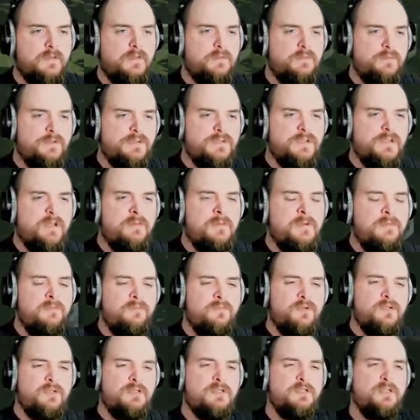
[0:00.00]
I think we
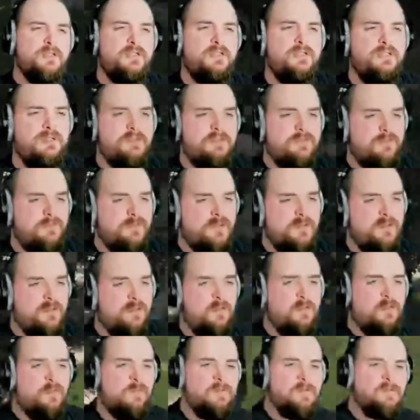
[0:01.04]
got
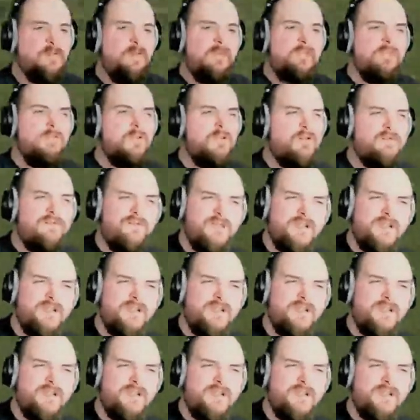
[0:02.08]
to